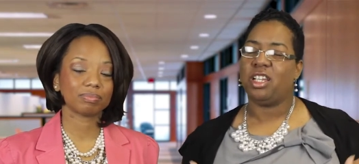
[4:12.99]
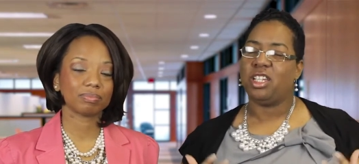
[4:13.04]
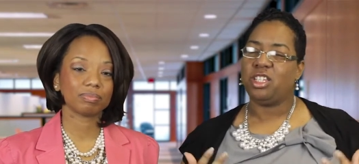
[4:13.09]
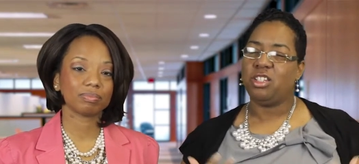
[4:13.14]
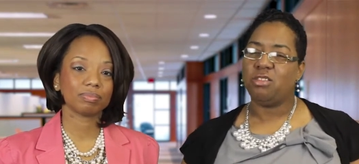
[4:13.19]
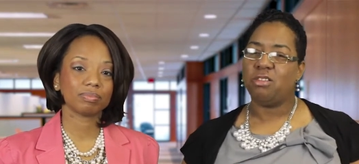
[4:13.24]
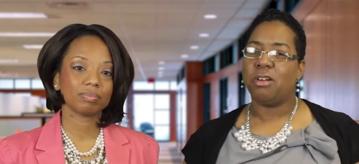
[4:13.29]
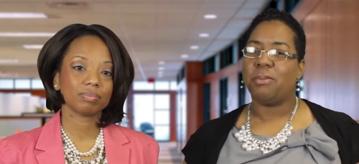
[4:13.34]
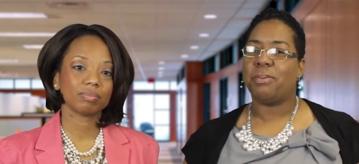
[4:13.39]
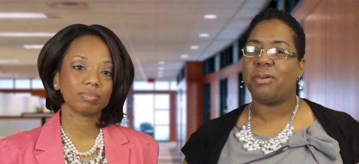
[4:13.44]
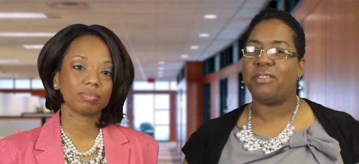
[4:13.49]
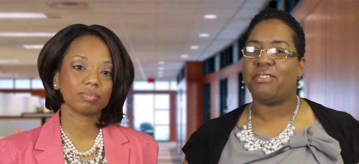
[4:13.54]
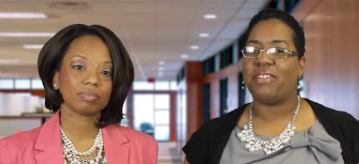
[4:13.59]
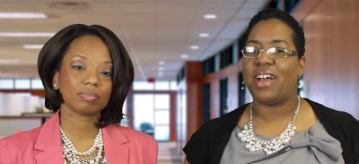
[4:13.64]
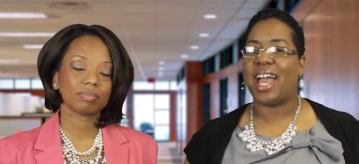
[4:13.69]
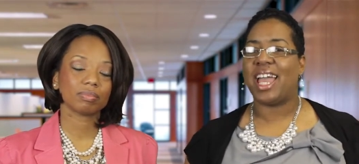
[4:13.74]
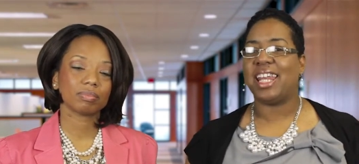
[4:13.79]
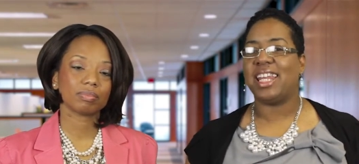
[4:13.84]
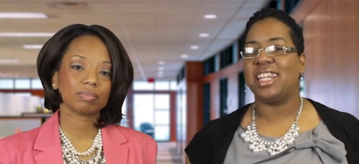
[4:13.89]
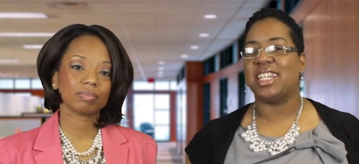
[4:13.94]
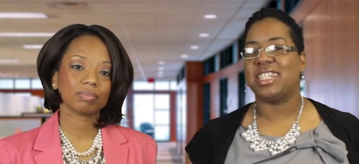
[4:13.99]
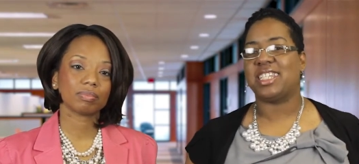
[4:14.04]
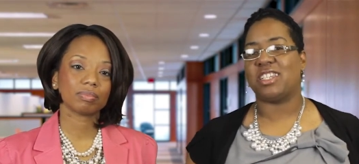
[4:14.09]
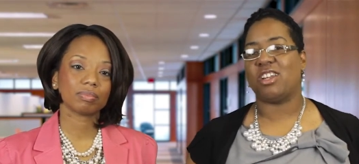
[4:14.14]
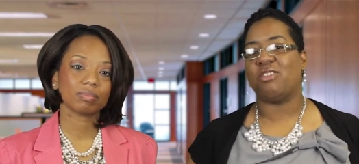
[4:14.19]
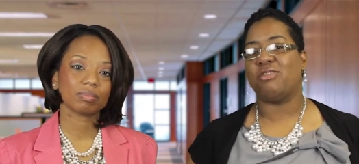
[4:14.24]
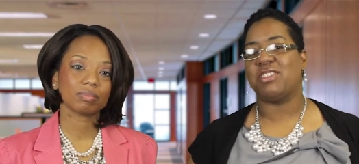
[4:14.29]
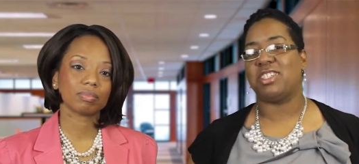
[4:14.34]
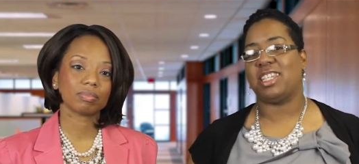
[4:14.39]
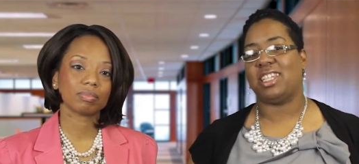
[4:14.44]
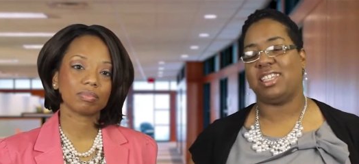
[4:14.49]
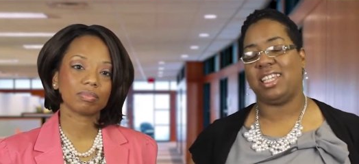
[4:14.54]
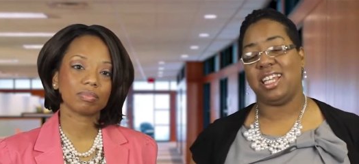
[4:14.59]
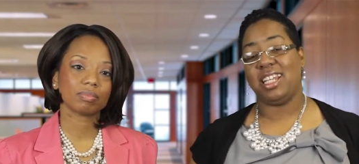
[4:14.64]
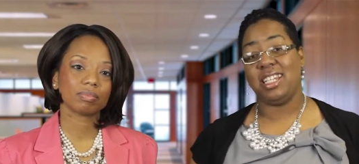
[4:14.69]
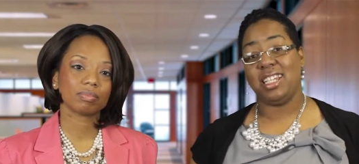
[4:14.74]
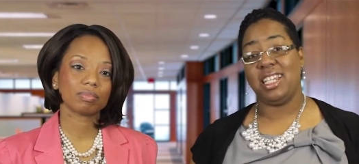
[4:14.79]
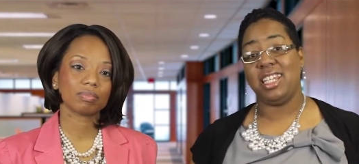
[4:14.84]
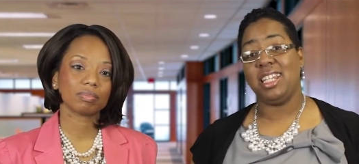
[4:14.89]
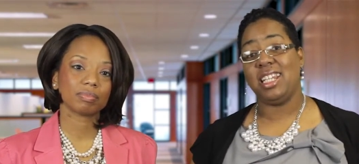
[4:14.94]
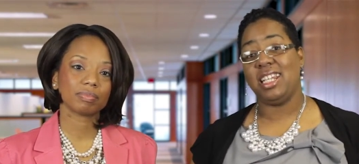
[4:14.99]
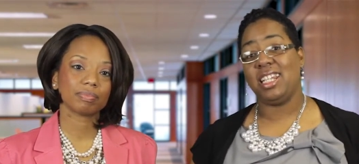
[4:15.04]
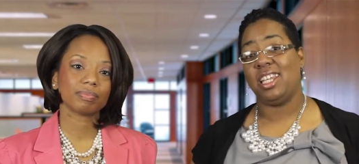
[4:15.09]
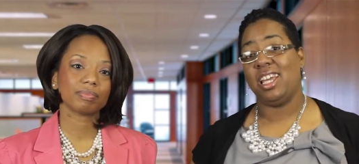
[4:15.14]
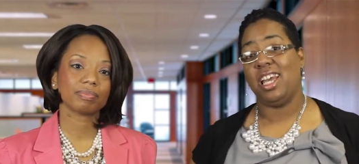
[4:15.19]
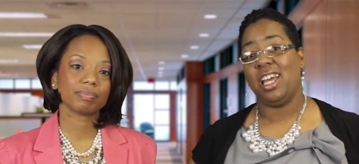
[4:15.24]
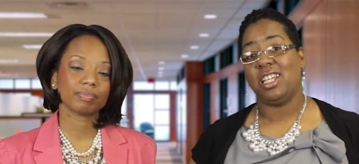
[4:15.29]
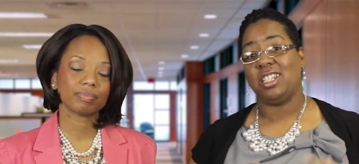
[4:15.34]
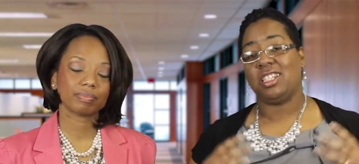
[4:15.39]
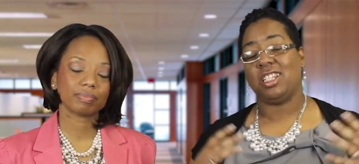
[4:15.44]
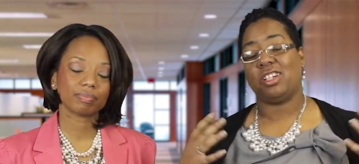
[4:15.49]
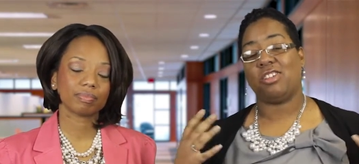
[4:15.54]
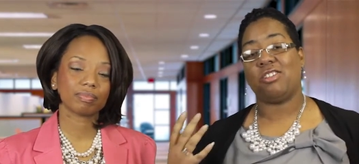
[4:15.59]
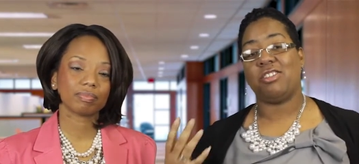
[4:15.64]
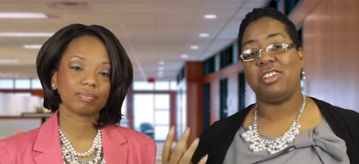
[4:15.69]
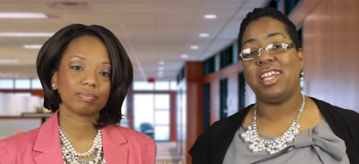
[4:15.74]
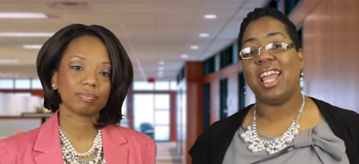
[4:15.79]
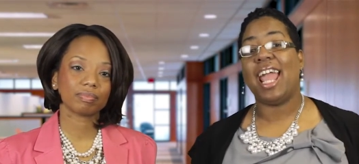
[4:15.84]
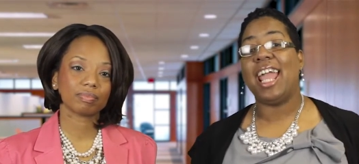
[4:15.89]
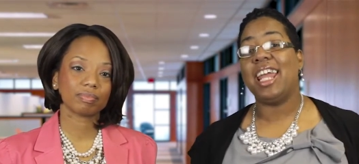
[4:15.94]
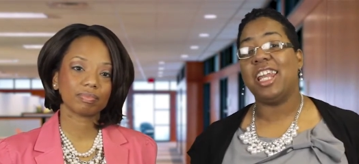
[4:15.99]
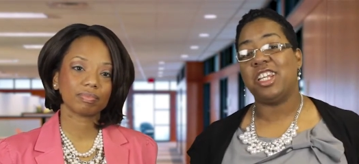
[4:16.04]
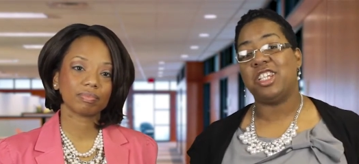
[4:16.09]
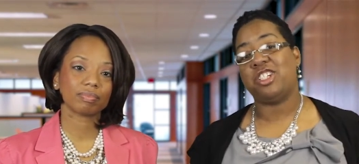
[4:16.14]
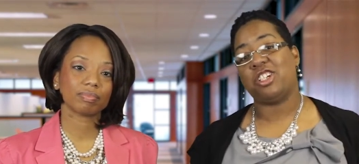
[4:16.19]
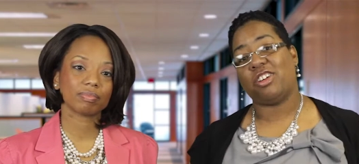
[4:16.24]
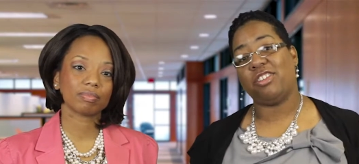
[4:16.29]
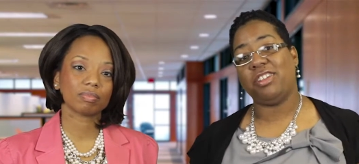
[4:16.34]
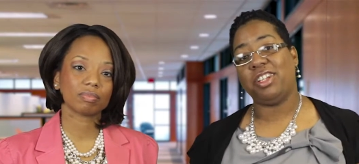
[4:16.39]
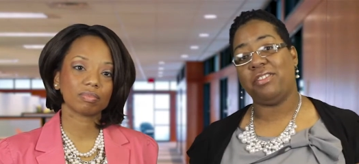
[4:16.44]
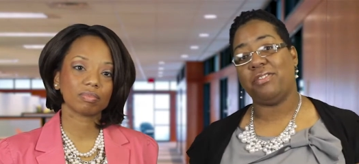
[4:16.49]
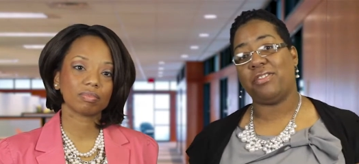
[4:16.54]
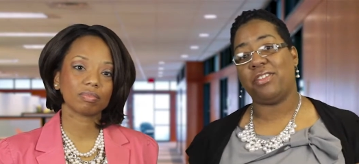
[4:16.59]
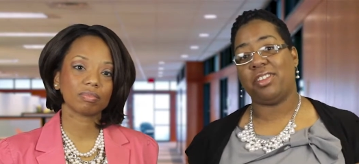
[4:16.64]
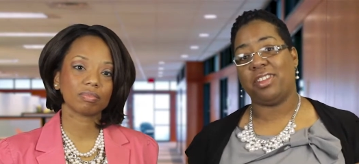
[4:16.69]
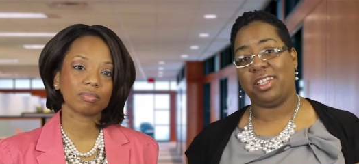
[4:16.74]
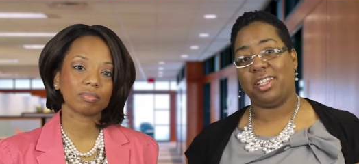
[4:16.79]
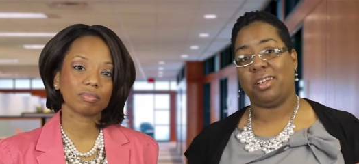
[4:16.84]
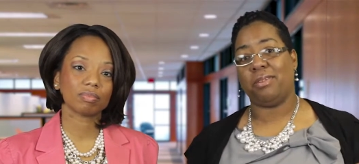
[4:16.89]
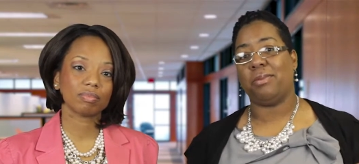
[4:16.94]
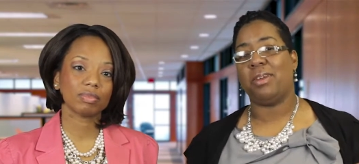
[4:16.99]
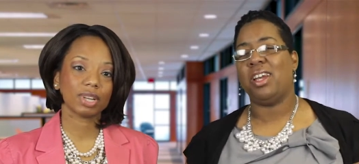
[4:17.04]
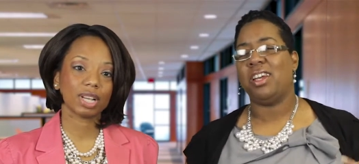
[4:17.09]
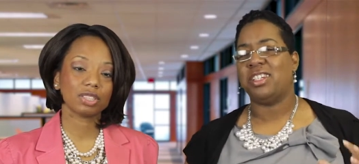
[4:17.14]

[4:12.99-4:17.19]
Speaker 1: You are providing a service that they needed to create a journey for them.